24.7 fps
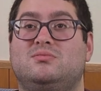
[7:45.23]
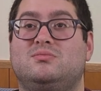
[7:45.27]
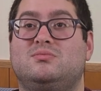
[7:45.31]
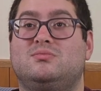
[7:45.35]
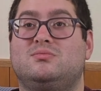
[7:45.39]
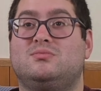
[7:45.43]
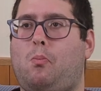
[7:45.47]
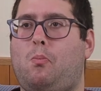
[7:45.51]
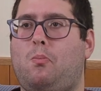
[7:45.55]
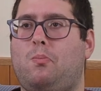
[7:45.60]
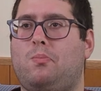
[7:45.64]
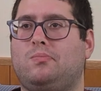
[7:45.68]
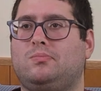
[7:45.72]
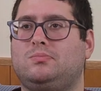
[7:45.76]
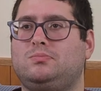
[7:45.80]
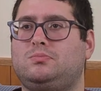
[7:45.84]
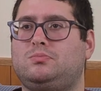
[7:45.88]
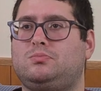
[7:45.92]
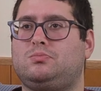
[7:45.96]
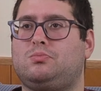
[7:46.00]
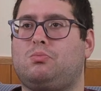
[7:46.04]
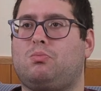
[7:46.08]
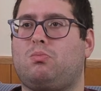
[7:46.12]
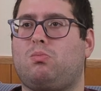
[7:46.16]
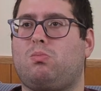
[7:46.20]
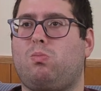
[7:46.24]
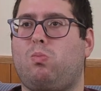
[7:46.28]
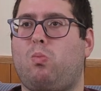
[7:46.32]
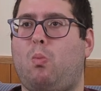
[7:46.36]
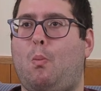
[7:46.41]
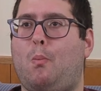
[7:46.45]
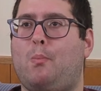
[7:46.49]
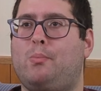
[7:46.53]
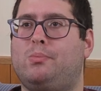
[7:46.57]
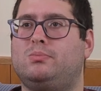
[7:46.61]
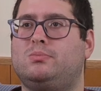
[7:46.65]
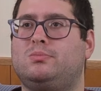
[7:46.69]
enough. It's hard to
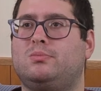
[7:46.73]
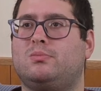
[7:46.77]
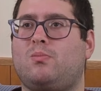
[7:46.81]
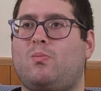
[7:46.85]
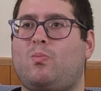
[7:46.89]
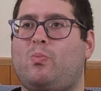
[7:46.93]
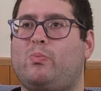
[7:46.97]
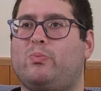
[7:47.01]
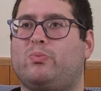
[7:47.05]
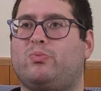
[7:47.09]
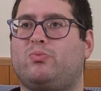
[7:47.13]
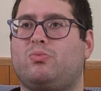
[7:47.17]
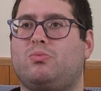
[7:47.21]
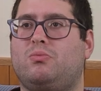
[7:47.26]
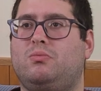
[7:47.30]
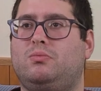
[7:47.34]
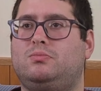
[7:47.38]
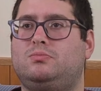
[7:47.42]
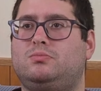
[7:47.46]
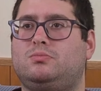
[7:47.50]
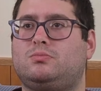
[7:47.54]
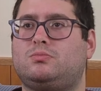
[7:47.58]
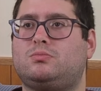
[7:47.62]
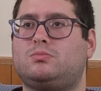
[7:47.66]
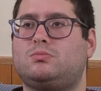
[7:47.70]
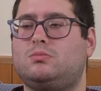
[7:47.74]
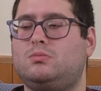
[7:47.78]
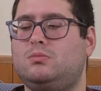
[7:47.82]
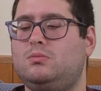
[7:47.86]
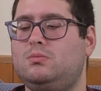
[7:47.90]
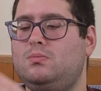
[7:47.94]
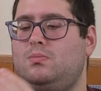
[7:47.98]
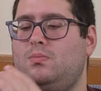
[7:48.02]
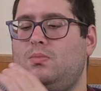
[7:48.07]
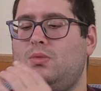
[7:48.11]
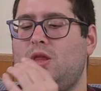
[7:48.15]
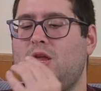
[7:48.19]
trust strangers, I know, but
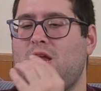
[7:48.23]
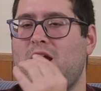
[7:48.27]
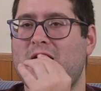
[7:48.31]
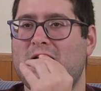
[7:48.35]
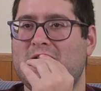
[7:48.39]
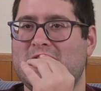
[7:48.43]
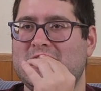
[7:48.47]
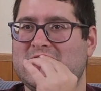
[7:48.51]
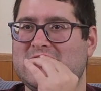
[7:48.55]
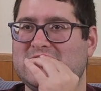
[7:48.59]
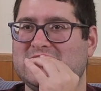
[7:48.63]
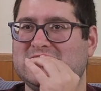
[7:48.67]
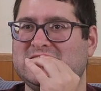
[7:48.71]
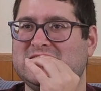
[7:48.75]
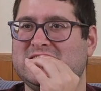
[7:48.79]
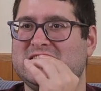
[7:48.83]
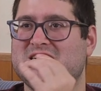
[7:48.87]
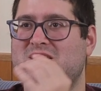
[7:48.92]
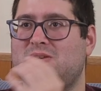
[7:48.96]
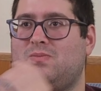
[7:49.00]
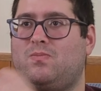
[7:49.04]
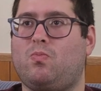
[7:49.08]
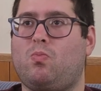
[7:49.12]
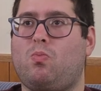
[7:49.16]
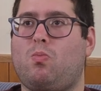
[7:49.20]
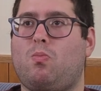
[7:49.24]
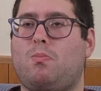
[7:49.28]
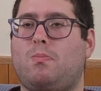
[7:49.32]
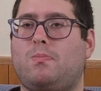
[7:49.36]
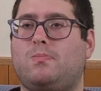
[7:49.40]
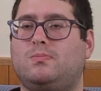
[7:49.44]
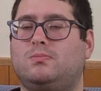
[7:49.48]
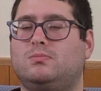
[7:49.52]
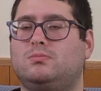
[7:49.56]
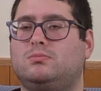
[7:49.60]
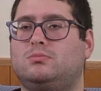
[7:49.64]
I honestly mean you no harm.